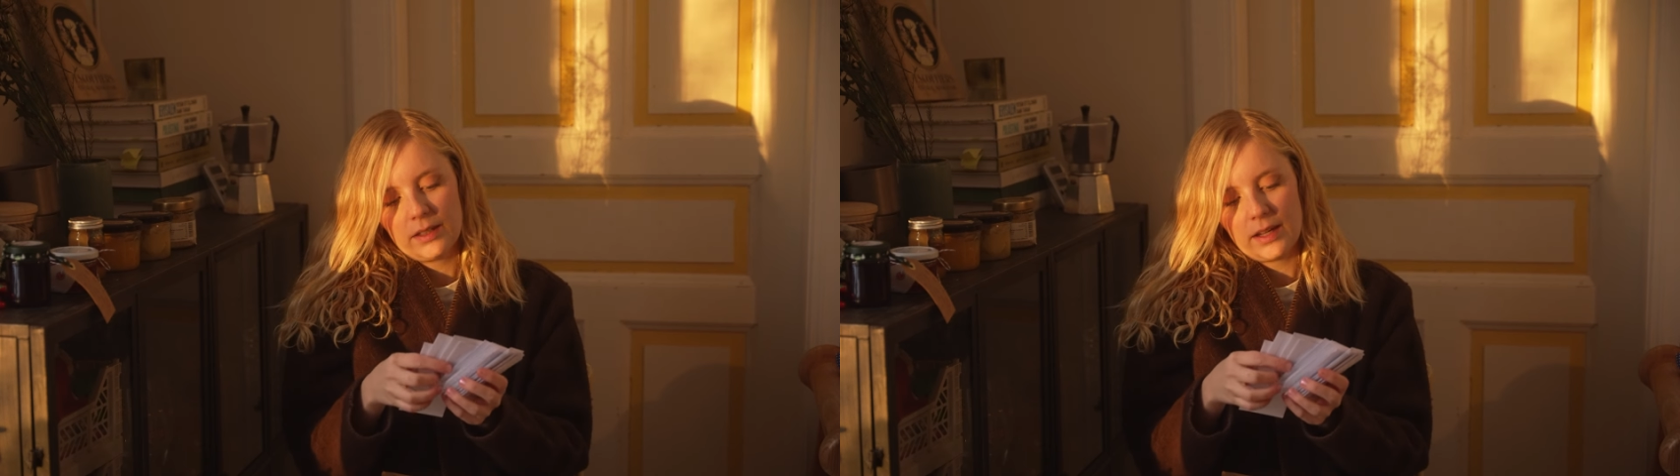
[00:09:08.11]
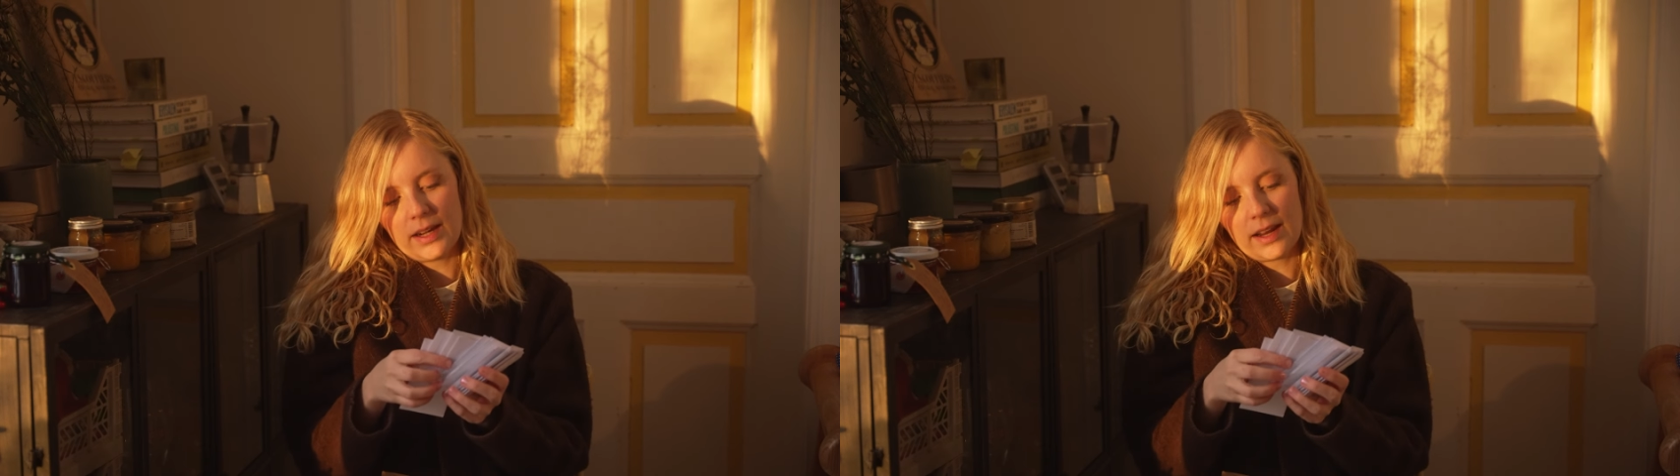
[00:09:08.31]

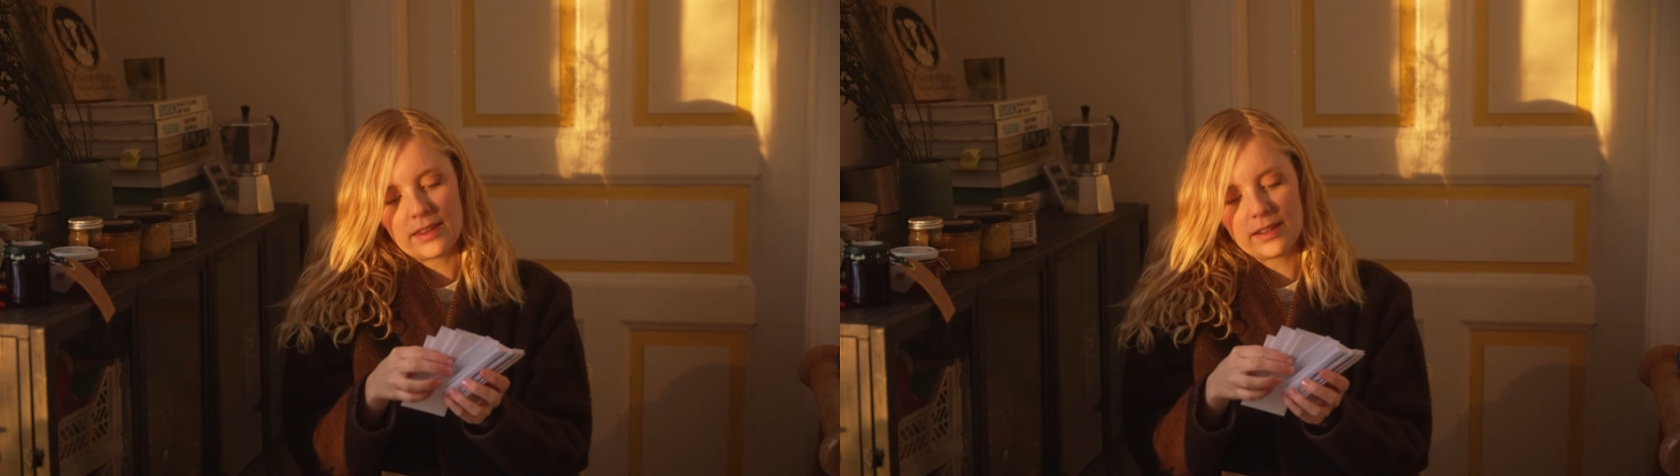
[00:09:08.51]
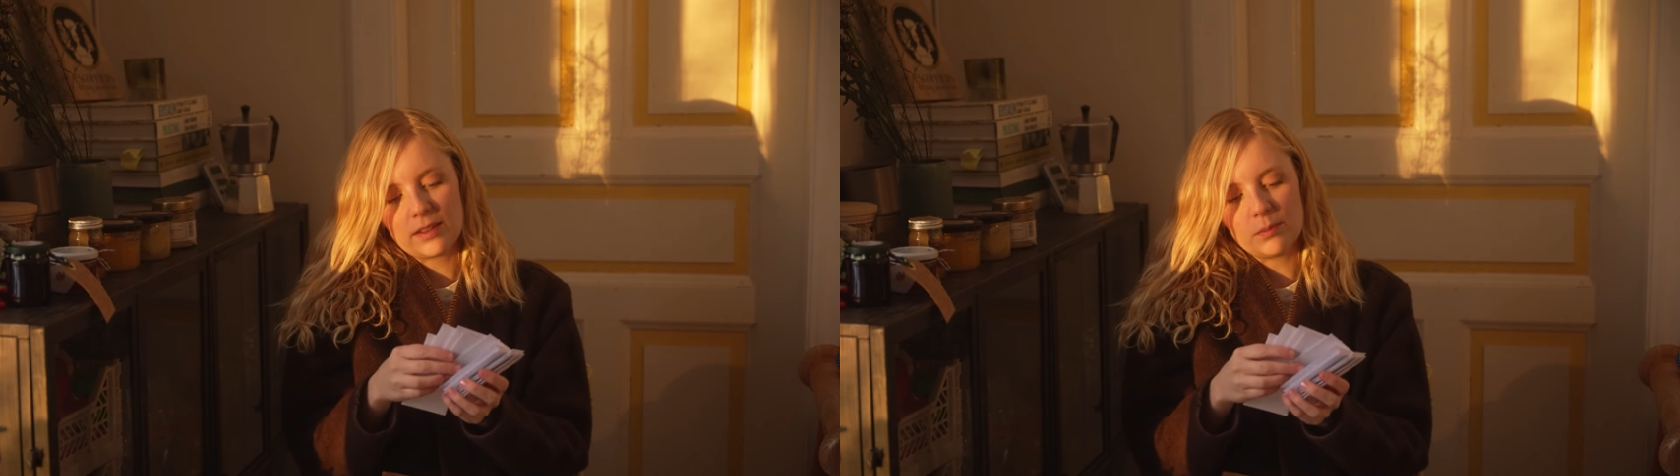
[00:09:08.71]
And I
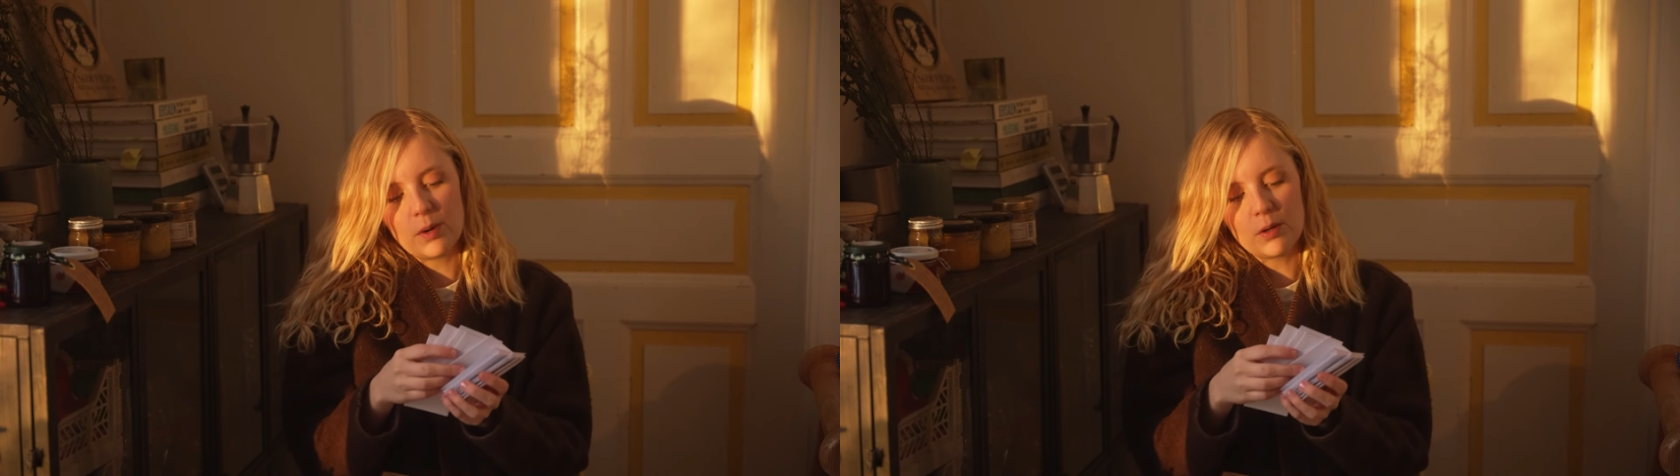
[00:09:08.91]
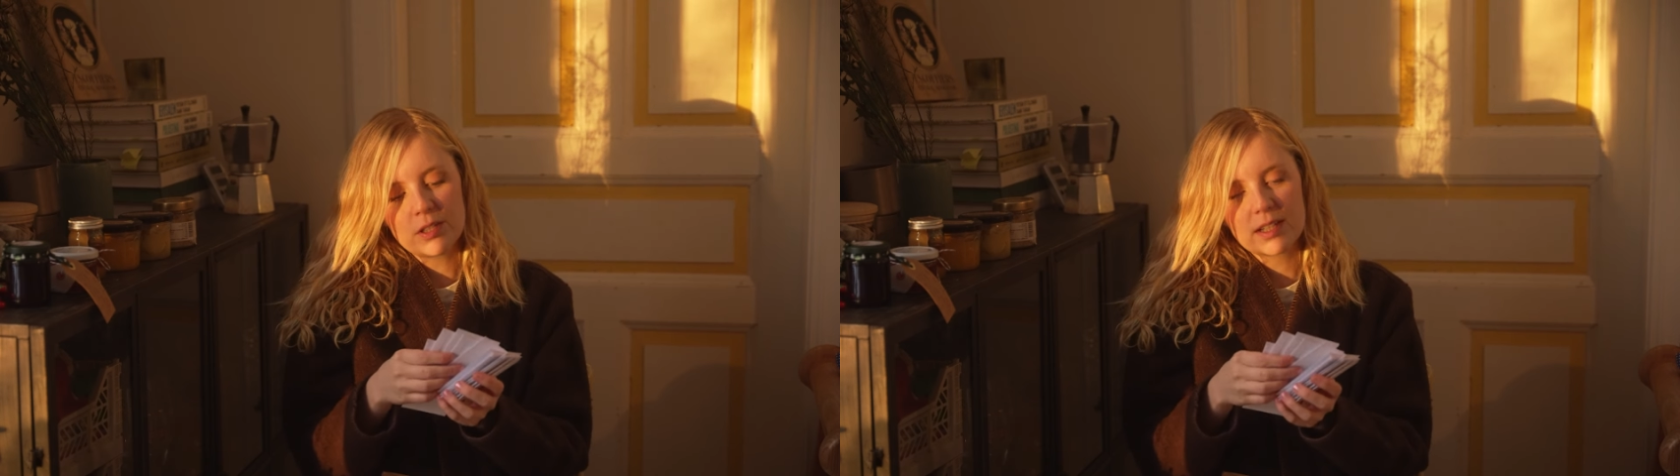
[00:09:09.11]
think the
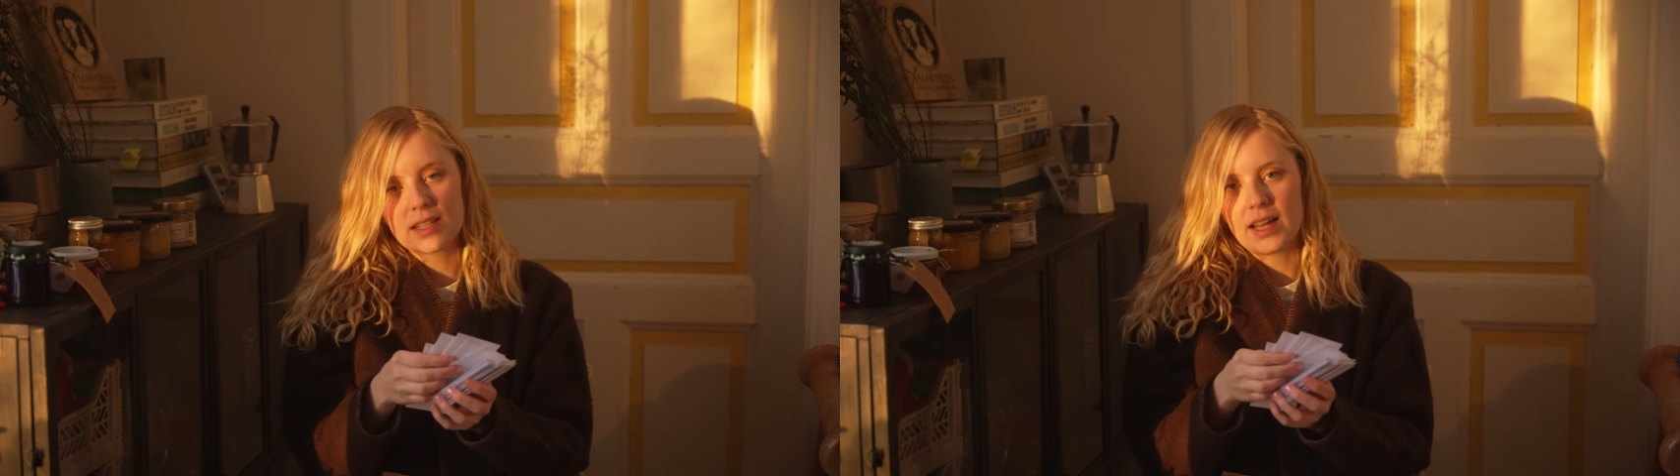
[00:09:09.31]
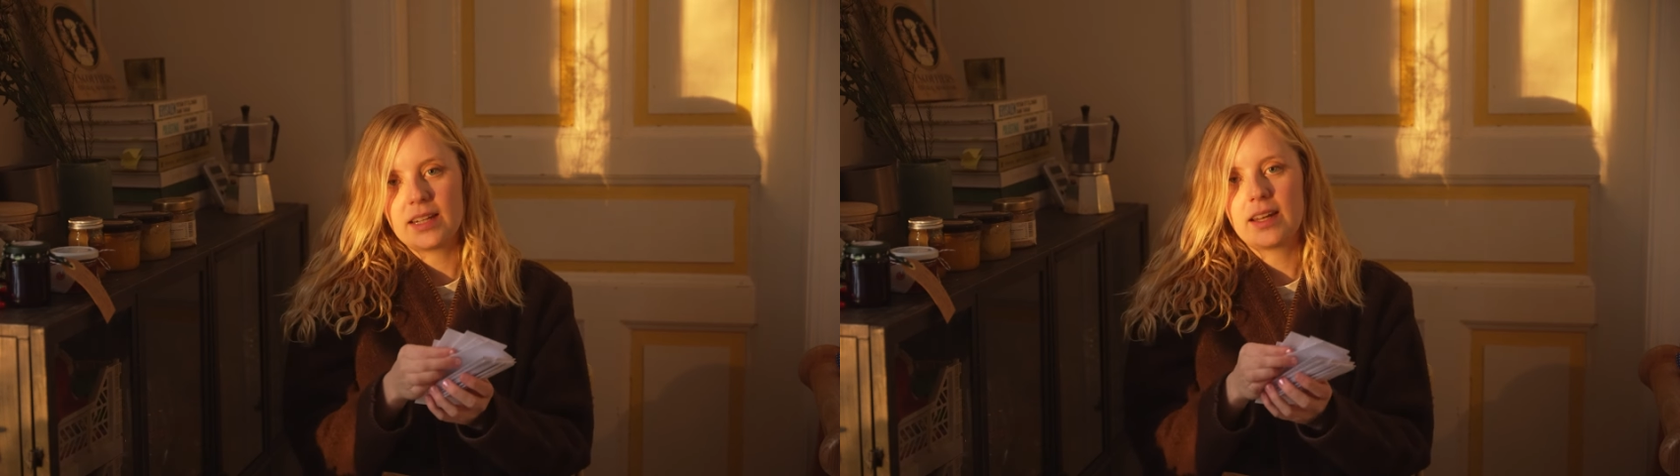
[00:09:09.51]
most
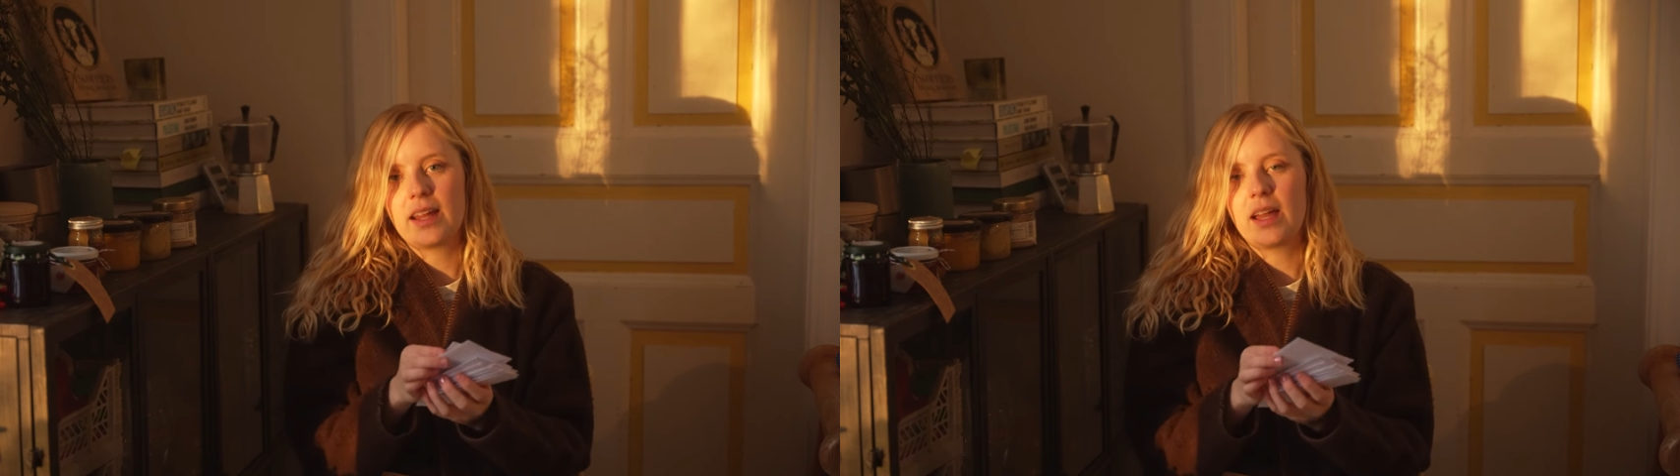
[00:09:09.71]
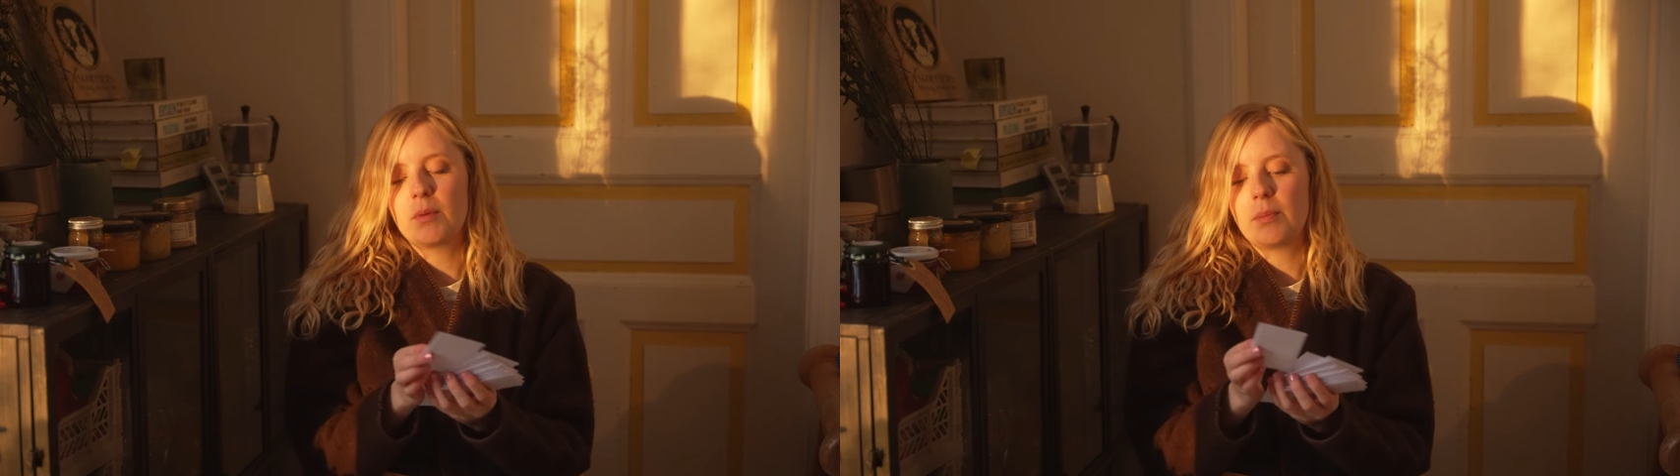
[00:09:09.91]
excited I am